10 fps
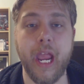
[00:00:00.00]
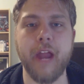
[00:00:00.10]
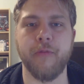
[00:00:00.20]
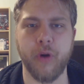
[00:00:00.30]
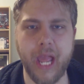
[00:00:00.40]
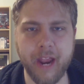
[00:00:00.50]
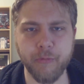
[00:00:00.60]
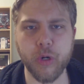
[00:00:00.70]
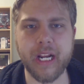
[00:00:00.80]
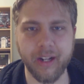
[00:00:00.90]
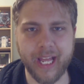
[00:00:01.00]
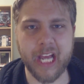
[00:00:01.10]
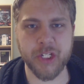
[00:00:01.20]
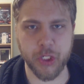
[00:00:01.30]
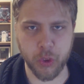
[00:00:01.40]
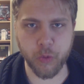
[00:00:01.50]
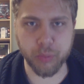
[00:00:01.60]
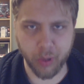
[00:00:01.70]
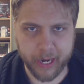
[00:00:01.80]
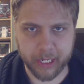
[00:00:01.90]
and for every glass you
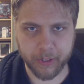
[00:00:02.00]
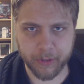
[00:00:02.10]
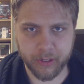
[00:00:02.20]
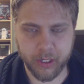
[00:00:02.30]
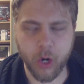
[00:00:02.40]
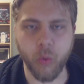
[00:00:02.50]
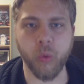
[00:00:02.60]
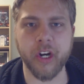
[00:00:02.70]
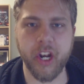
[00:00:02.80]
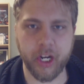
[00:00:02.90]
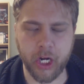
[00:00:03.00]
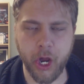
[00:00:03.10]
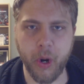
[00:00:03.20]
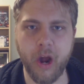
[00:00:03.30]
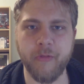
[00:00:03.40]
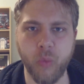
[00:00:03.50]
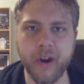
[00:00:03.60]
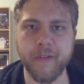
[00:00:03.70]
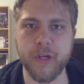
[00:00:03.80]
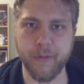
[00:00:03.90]
break, we're gonna cut off
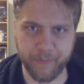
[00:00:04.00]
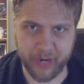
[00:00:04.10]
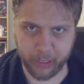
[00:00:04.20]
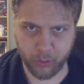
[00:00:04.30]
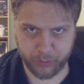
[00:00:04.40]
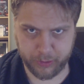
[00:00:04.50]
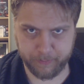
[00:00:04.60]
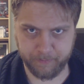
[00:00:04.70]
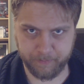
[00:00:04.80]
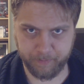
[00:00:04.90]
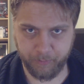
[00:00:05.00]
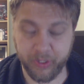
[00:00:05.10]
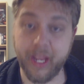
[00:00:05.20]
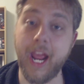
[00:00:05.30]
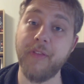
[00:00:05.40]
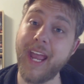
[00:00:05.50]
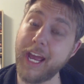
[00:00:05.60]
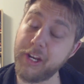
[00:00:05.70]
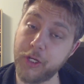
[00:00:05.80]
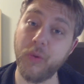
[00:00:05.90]
one of your fingers. And they
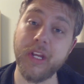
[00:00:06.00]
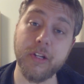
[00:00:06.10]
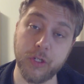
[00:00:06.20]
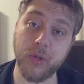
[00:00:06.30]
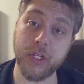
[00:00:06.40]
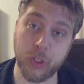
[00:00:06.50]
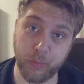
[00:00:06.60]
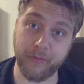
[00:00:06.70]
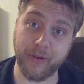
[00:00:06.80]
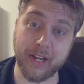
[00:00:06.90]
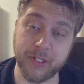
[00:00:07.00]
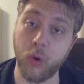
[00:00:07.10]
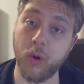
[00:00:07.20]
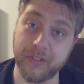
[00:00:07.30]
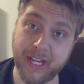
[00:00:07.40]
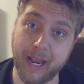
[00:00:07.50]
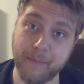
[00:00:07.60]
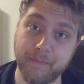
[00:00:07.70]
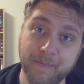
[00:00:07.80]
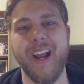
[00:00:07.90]
had Huey and Dewey supervised the whole
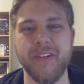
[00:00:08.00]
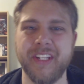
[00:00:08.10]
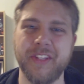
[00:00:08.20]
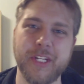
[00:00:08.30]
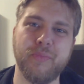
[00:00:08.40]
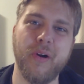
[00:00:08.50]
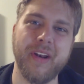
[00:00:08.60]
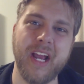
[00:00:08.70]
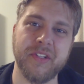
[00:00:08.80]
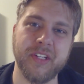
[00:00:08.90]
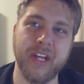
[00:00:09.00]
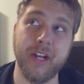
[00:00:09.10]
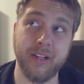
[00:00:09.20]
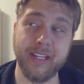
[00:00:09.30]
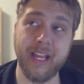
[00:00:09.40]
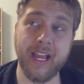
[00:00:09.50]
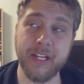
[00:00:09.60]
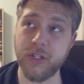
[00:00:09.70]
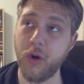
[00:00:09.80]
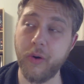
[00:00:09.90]
time. It was at this point I had said, yeah,
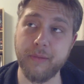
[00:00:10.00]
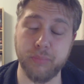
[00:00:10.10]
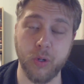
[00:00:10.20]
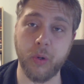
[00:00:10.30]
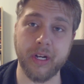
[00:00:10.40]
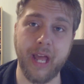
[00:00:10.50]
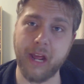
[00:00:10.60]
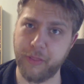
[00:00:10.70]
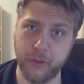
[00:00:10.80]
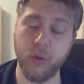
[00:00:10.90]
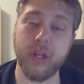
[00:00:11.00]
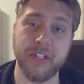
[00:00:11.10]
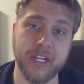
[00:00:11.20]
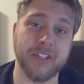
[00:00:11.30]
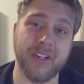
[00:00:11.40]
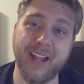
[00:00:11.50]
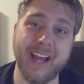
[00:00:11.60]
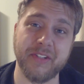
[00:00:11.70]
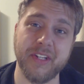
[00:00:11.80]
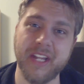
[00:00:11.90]
he's already broken 36
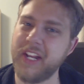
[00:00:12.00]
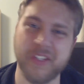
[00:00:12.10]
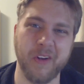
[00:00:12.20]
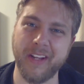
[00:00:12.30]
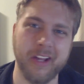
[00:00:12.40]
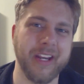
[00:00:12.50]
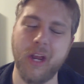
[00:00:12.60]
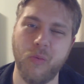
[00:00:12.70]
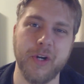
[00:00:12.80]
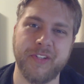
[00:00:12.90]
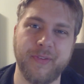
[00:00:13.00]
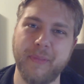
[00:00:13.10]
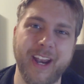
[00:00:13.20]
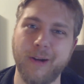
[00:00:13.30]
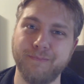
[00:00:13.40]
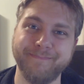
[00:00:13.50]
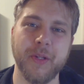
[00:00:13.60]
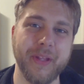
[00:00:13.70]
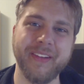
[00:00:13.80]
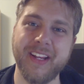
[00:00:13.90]
glasses and it's only gonna get worse from there.
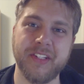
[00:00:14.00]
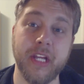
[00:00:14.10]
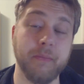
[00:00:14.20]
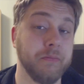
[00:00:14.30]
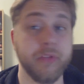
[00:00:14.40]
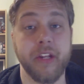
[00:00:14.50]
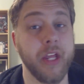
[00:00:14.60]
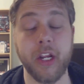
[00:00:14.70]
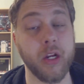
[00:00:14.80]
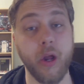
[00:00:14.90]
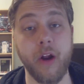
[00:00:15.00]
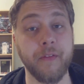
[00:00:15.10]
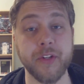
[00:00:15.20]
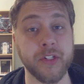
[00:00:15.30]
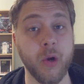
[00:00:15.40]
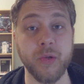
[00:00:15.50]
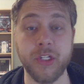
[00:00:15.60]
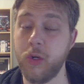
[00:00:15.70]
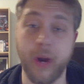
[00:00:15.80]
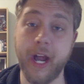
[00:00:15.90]
So then they said, then they can cut off his toes
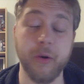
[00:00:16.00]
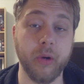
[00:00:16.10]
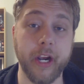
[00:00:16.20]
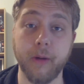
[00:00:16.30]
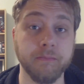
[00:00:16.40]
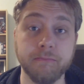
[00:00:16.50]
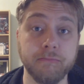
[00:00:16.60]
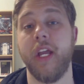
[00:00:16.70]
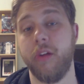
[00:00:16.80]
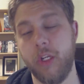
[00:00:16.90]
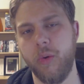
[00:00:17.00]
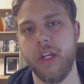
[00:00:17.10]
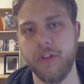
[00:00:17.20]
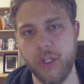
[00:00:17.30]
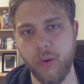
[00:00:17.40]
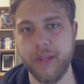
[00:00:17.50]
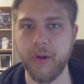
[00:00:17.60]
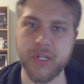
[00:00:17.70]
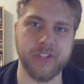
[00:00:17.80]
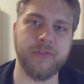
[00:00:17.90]
too, I don't care. Now Huey and Dewey,
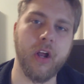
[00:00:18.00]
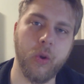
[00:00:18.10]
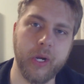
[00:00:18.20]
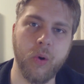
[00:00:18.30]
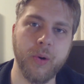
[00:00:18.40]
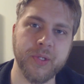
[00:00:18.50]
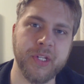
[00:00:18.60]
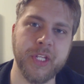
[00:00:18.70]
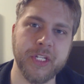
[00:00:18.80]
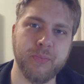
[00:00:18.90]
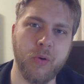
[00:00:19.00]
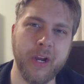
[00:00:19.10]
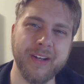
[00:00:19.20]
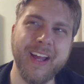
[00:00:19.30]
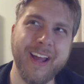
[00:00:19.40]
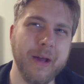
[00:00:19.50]
they're just following orders at this point,